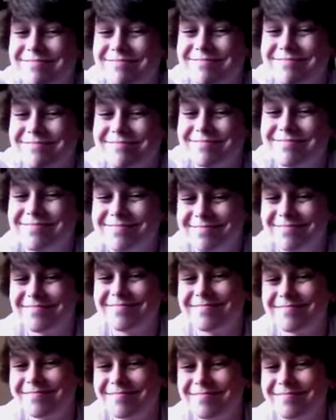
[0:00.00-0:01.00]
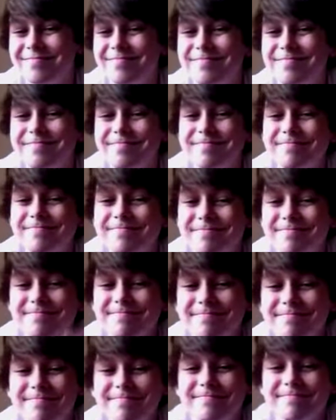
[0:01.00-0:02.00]

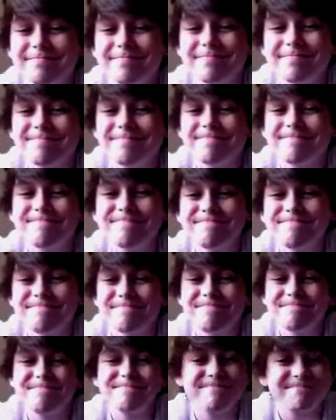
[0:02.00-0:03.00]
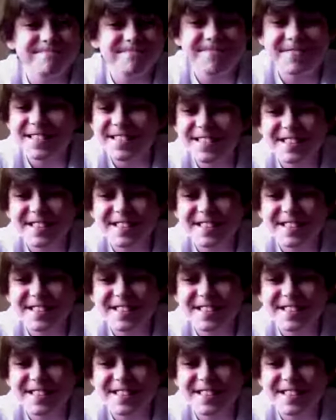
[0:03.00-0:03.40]
Nobody speaks.